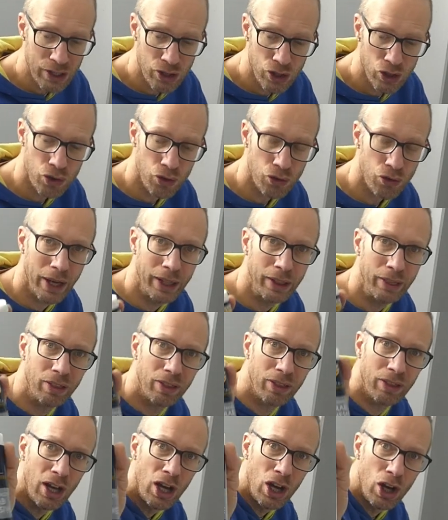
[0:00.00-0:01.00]

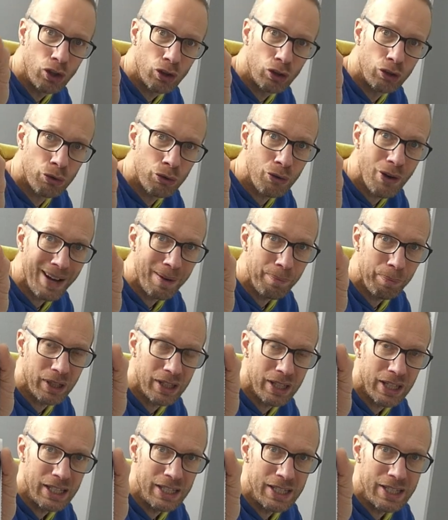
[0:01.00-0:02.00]
strength grab
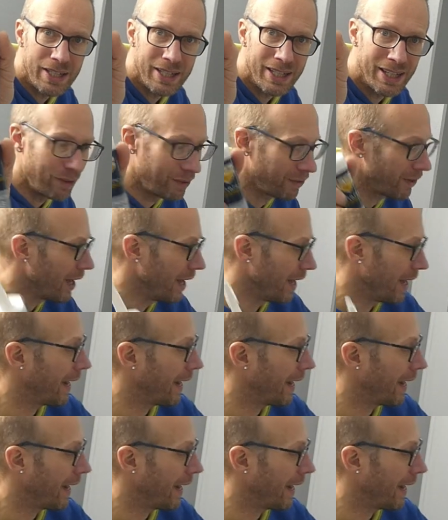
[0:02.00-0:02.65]
adhesive